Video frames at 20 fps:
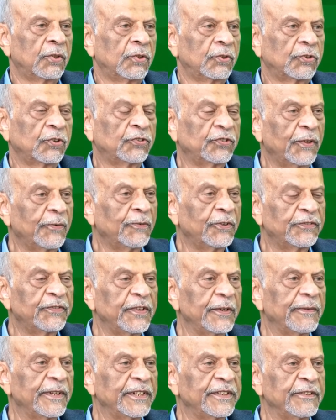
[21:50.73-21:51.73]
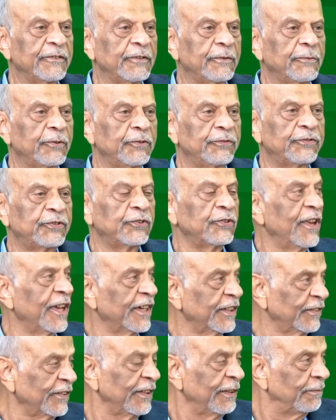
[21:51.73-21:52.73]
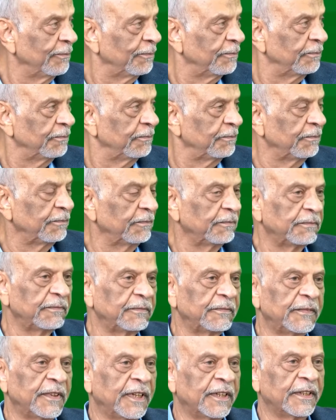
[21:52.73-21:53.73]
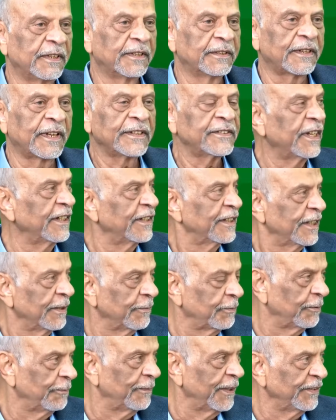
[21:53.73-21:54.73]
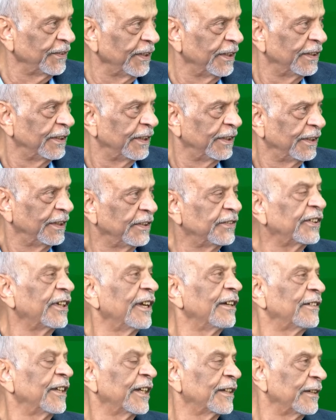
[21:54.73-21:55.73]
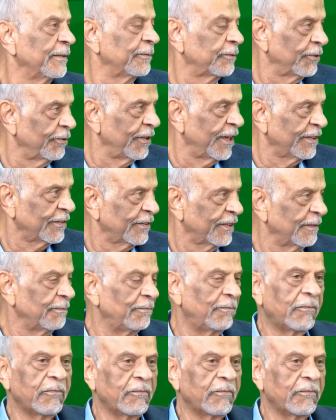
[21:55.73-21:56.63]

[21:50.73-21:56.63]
So some of them, I think, were moved to Dar es Salaam. Rajani came from Mombasa. He said, I'll take them to Dar es Salaam.